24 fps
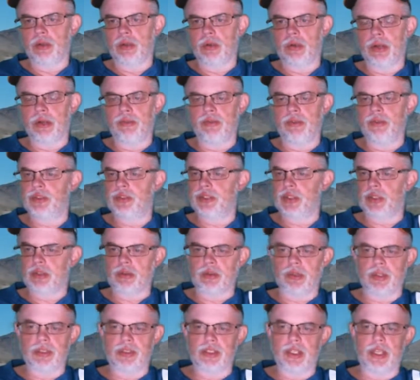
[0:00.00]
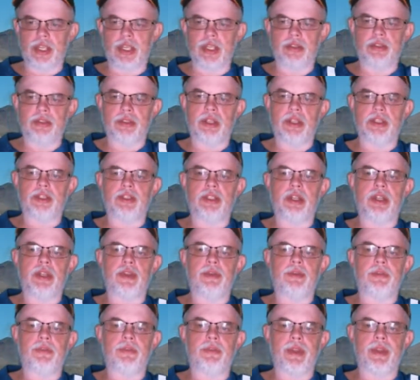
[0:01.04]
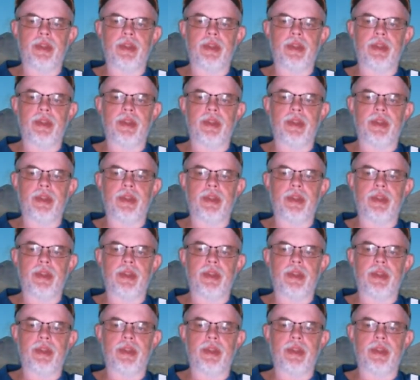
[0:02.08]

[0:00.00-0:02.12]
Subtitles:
quite a few steroids, I guess, last night,